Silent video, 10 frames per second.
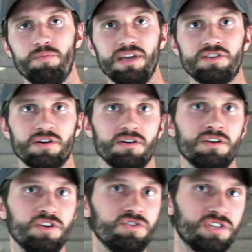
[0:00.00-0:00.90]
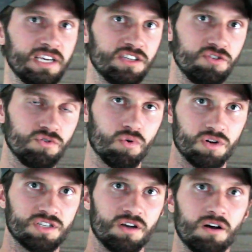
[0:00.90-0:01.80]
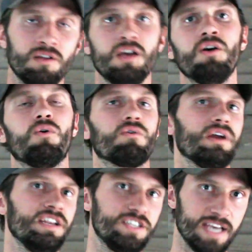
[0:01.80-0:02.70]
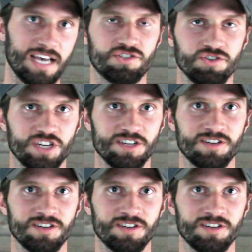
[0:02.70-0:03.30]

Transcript: be turned usually into cortisol or into estrogen.